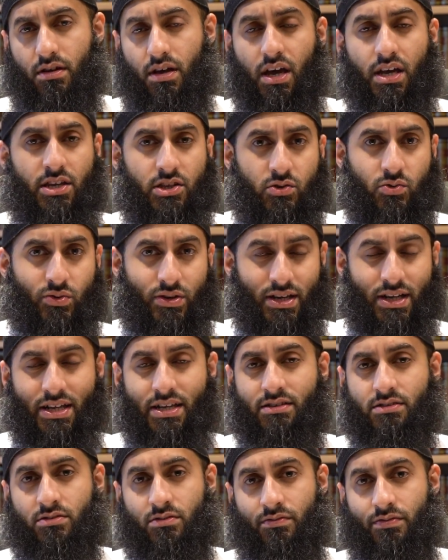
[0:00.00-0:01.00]
and in your
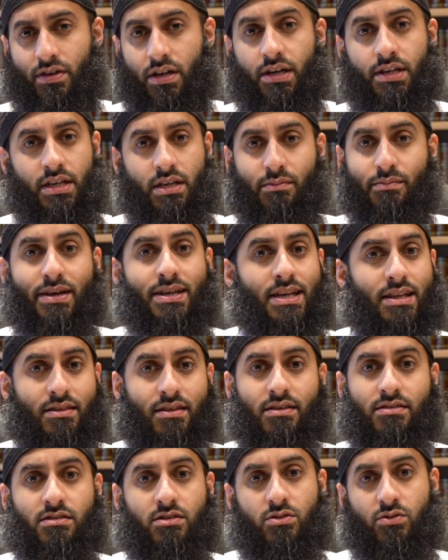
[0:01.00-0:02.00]
years of learning many
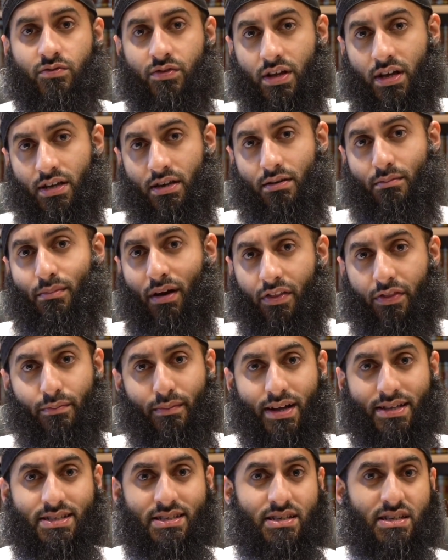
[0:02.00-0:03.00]
things that you've learned
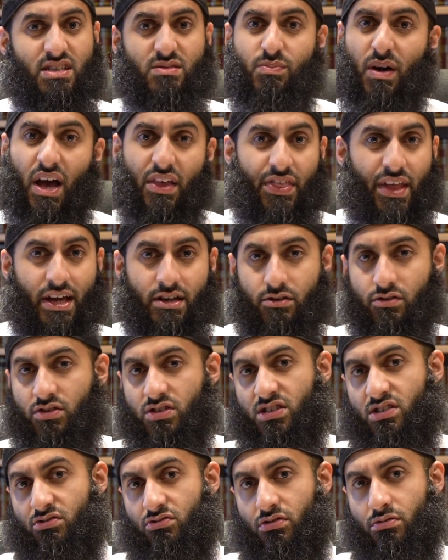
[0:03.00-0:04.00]
mathematics,
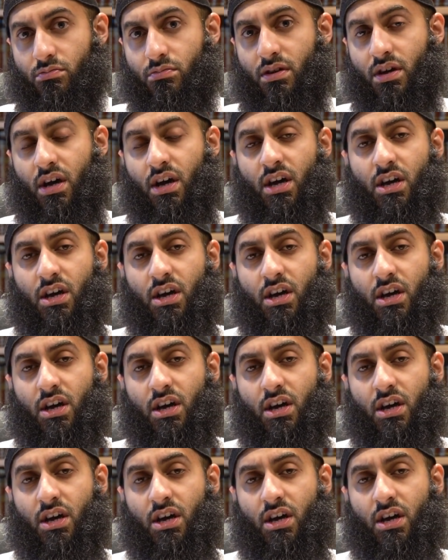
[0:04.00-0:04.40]
Pythagoras theorem,